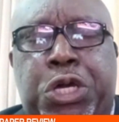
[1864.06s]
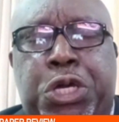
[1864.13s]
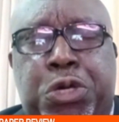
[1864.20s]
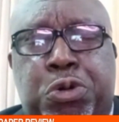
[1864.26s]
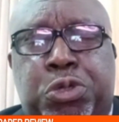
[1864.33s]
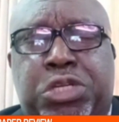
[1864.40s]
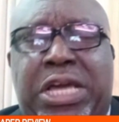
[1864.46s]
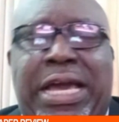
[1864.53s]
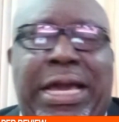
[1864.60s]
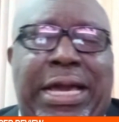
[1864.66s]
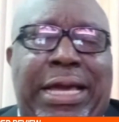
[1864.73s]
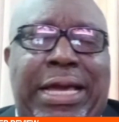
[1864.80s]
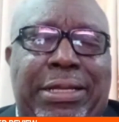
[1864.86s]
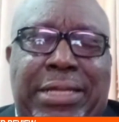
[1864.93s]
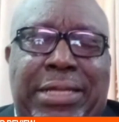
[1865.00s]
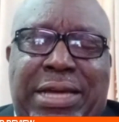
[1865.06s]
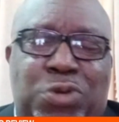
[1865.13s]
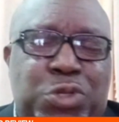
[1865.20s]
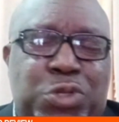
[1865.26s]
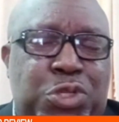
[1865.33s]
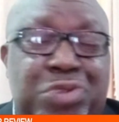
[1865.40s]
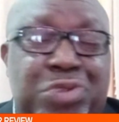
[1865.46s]
good, I
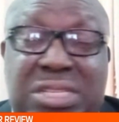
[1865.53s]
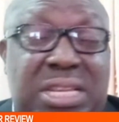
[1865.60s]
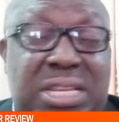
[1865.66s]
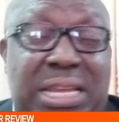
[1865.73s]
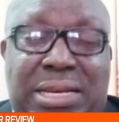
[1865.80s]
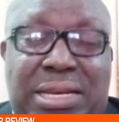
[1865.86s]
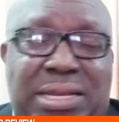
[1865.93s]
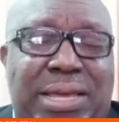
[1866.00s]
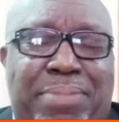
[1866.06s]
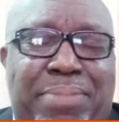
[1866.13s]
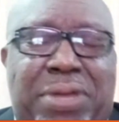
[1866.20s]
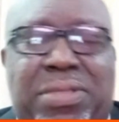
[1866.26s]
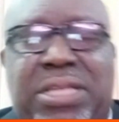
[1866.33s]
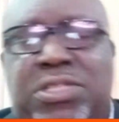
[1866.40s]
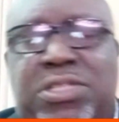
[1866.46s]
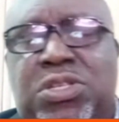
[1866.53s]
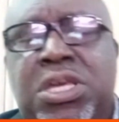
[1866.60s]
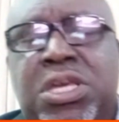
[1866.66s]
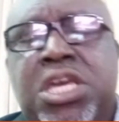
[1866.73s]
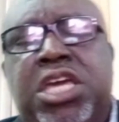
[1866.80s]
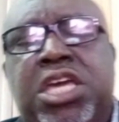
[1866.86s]
was reasoning about this,